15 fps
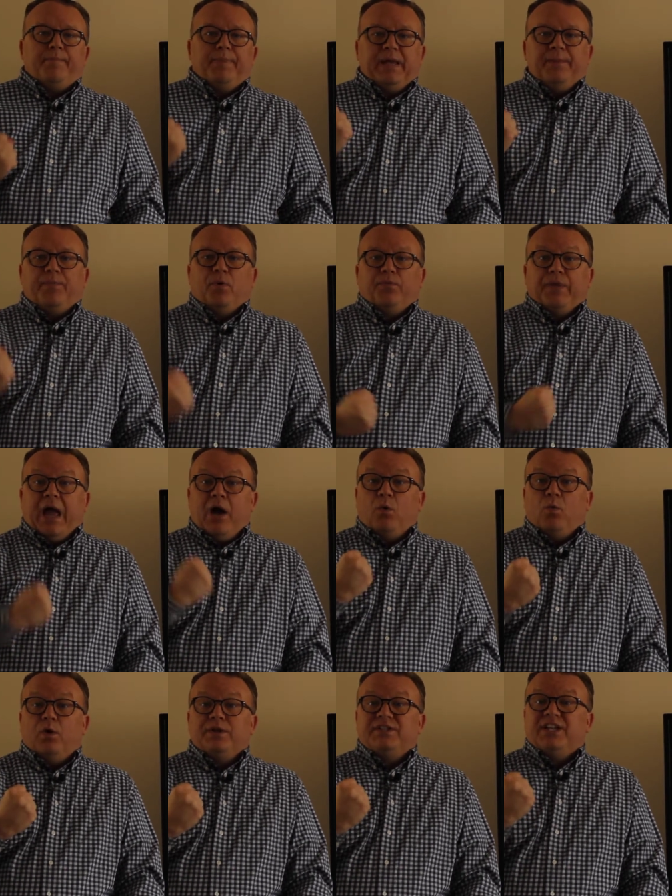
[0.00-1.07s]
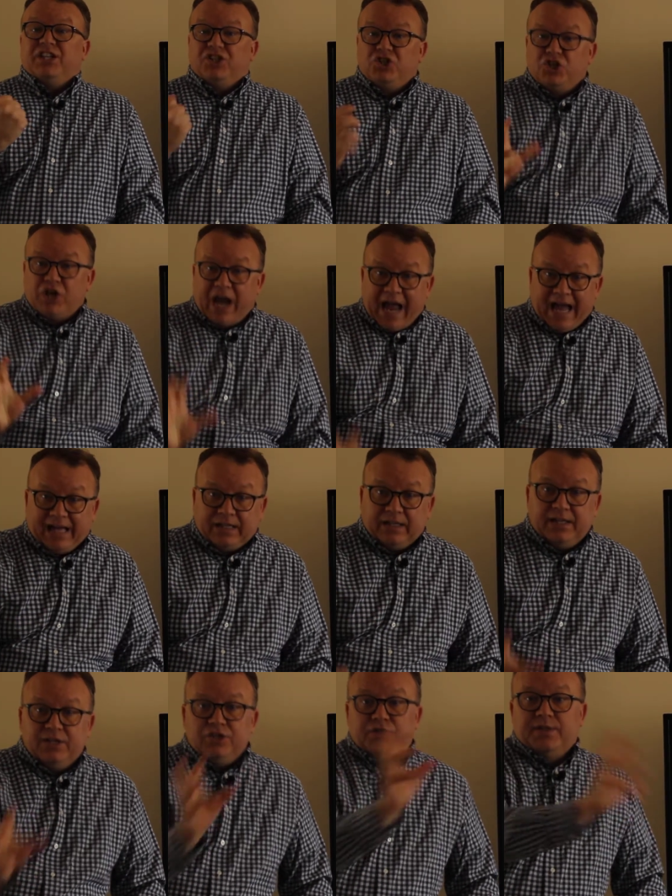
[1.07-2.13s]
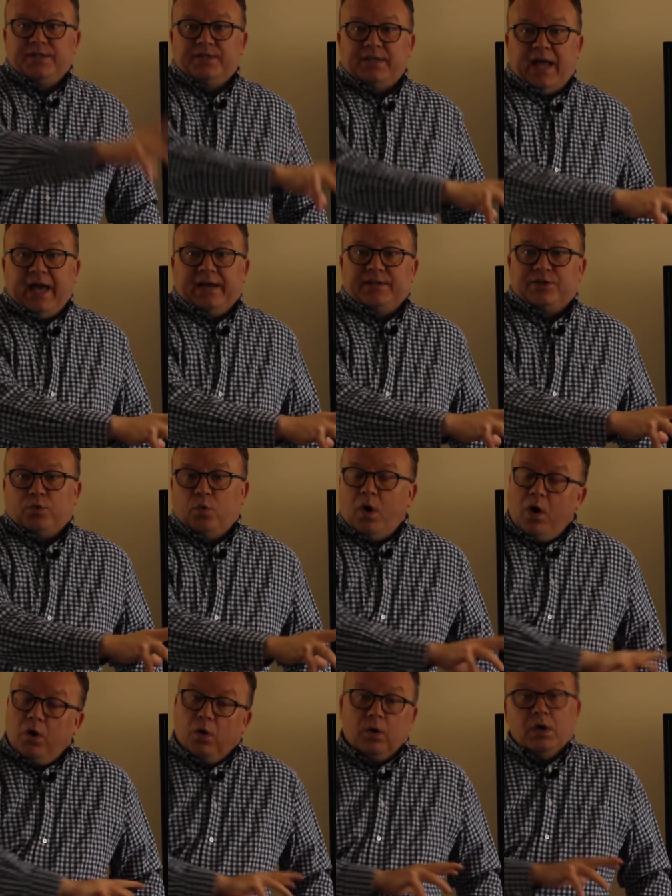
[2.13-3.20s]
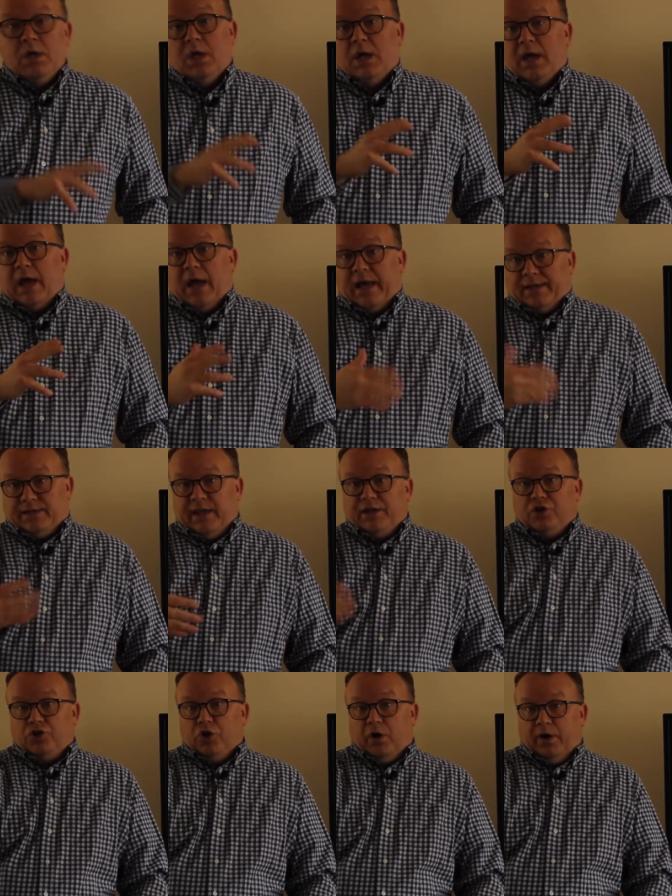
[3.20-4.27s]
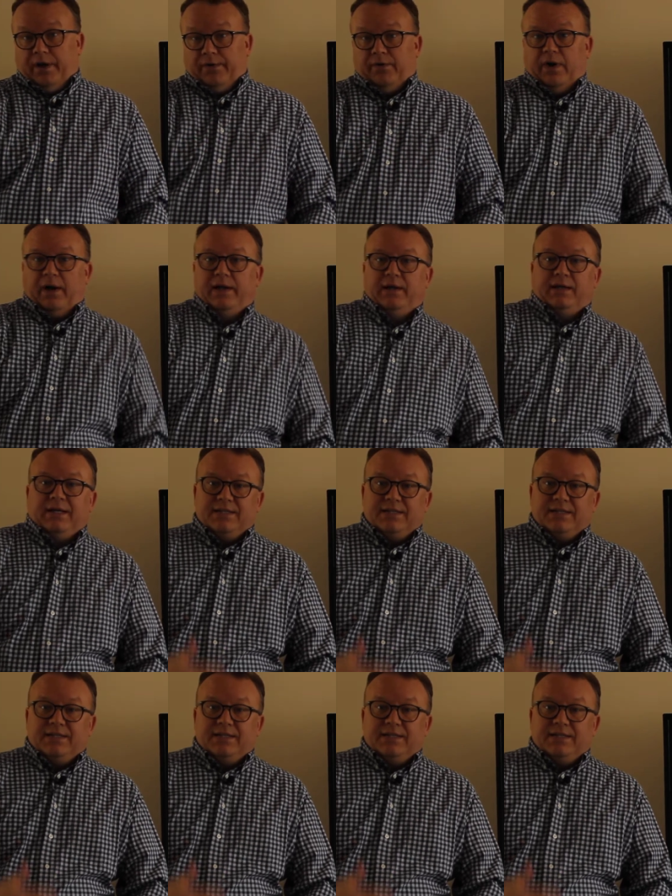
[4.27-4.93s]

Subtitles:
People now want to challenge the status quo, as they should, right?